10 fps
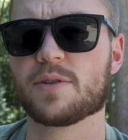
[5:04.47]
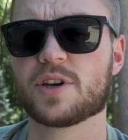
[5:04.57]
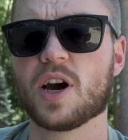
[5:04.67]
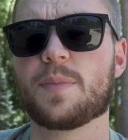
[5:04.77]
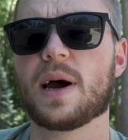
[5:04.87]
it would
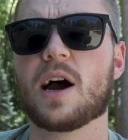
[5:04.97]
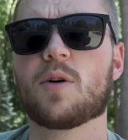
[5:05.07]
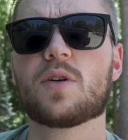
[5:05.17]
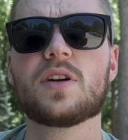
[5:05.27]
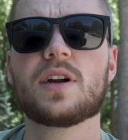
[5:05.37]
cut
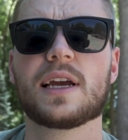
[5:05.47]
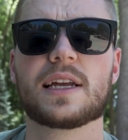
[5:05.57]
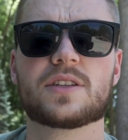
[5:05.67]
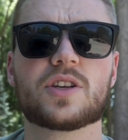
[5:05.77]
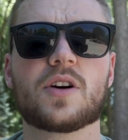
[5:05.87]
power,
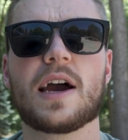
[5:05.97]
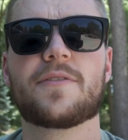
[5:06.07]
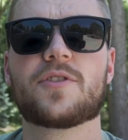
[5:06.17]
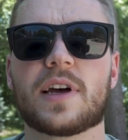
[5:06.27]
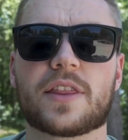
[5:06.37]
and so
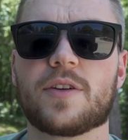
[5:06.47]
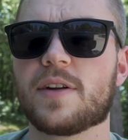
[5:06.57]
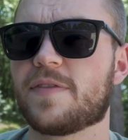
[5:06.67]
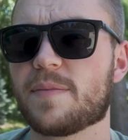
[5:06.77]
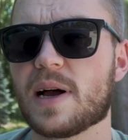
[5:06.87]
after like
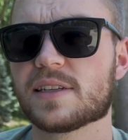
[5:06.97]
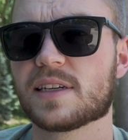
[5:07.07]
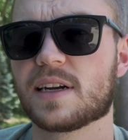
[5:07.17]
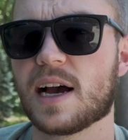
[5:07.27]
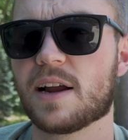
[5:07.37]
35 miles
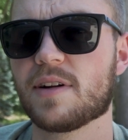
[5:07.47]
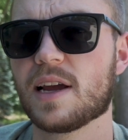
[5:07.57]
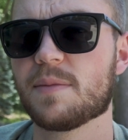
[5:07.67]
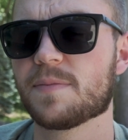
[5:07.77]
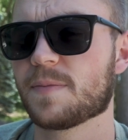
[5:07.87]
on an
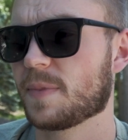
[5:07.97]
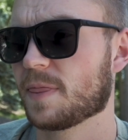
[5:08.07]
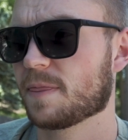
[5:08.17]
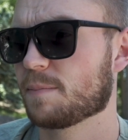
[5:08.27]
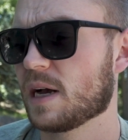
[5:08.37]
on-ramp,
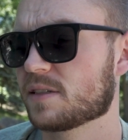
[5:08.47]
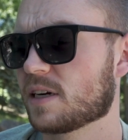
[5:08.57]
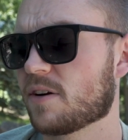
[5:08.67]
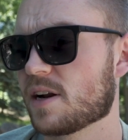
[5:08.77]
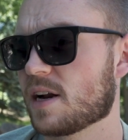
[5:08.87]
miles an
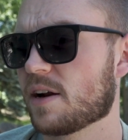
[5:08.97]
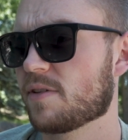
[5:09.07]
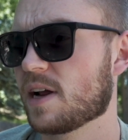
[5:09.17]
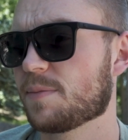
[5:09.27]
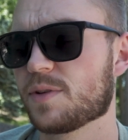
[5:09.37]
hour on an
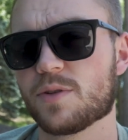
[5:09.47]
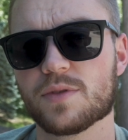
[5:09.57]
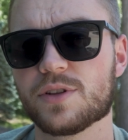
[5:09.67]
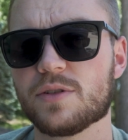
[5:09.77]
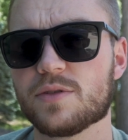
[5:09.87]
on-ramp, you
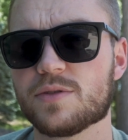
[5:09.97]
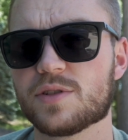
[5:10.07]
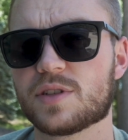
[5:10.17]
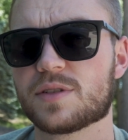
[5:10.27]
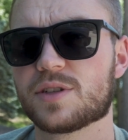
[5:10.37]
would
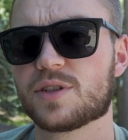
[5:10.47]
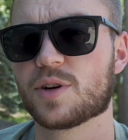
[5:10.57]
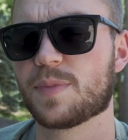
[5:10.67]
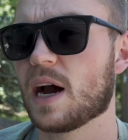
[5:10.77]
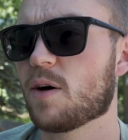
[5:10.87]
lose
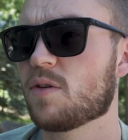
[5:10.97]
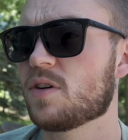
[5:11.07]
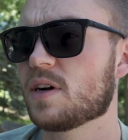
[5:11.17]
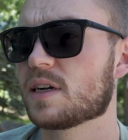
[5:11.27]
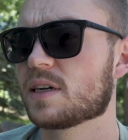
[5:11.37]
your
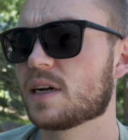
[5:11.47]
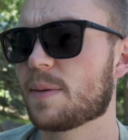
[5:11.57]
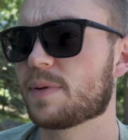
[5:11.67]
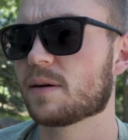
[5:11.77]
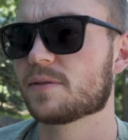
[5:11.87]
power and
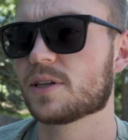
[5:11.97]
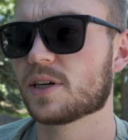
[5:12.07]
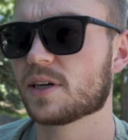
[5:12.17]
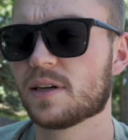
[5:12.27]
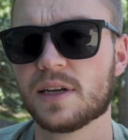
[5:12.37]
not be able
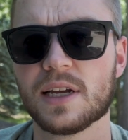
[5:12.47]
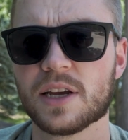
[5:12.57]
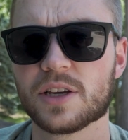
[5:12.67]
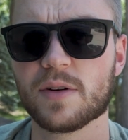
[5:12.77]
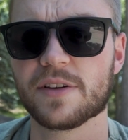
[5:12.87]
to
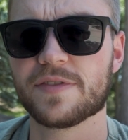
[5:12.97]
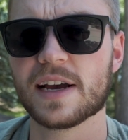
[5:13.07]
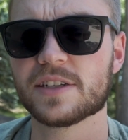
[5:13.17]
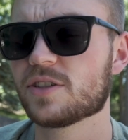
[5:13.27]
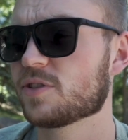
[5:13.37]
go any
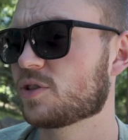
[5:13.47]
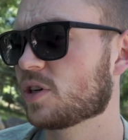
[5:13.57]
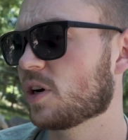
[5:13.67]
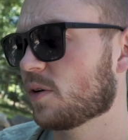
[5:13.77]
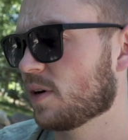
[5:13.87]
faster.
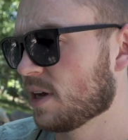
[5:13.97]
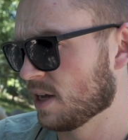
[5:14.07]
So